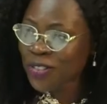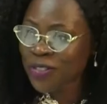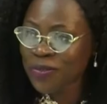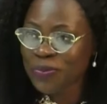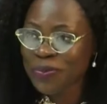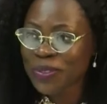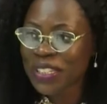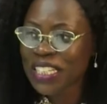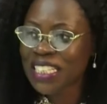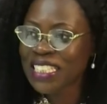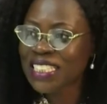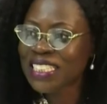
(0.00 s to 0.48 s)
of
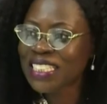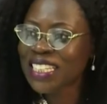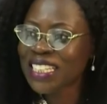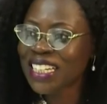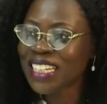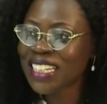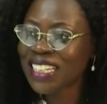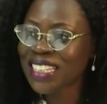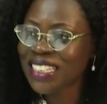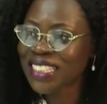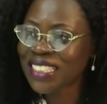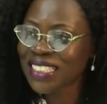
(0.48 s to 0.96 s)

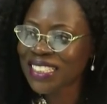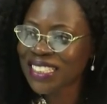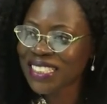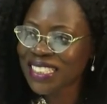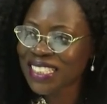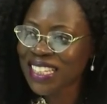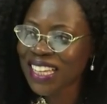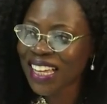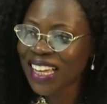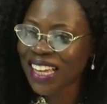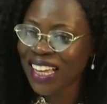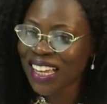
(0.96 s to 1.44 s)

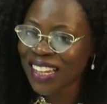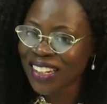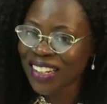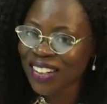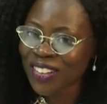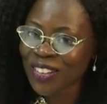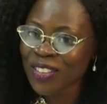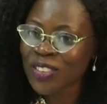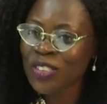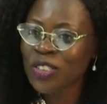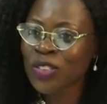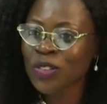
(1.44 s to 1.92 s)
meetings, uh,
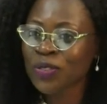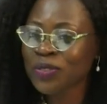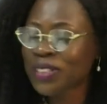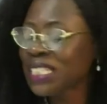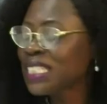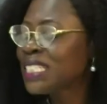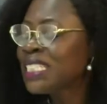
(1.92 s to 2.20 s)
lots of the